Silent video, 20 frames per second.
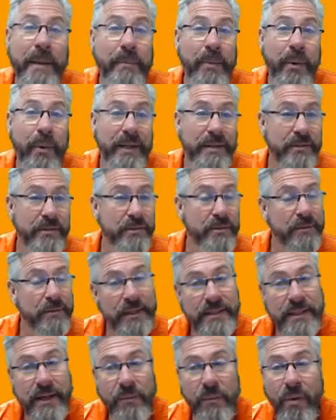points
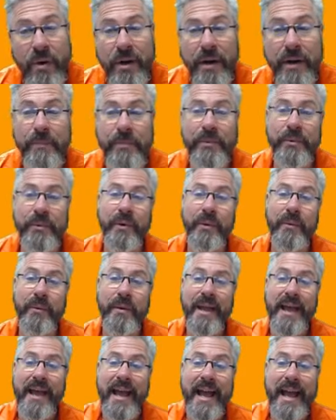is I walk them through
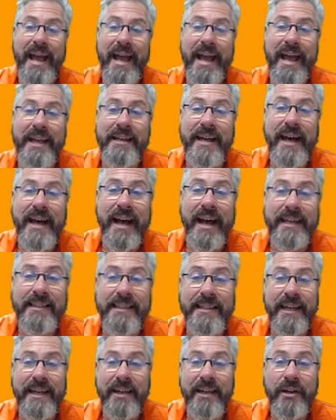and I
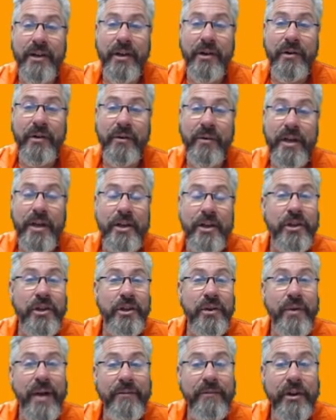say,
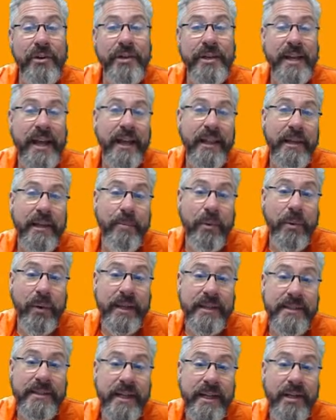you have your daily
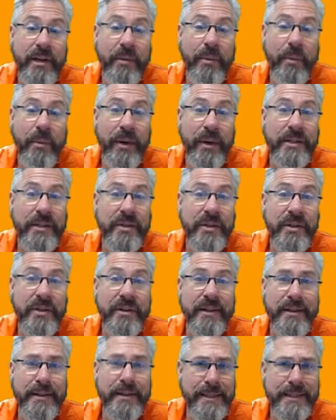points, and your points are,
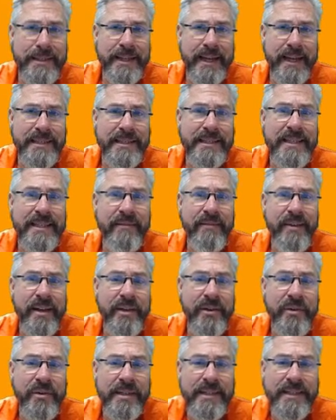in this case,
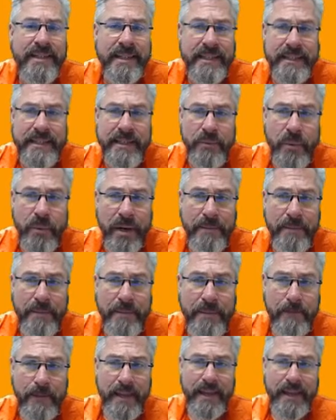
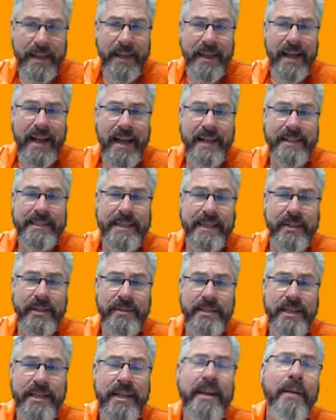761. I say, you
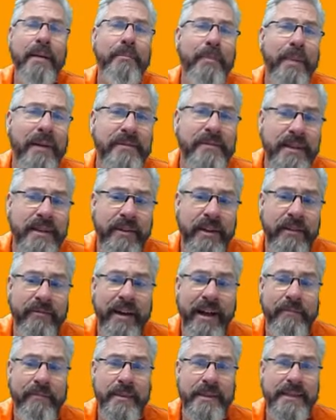see above
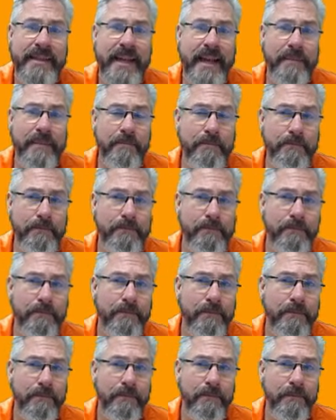75%,
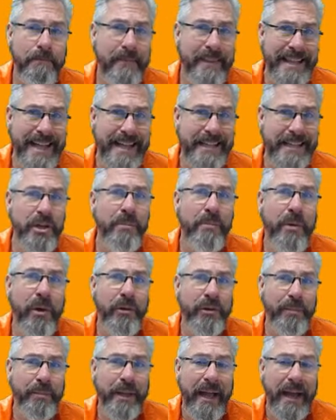that's your
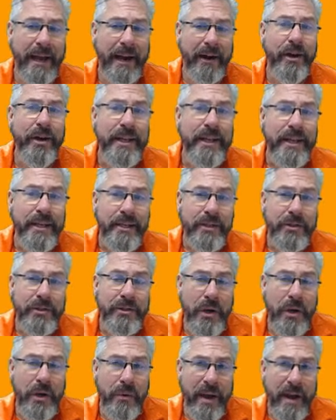multiplier.
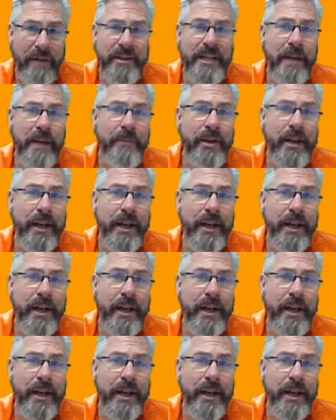So every time you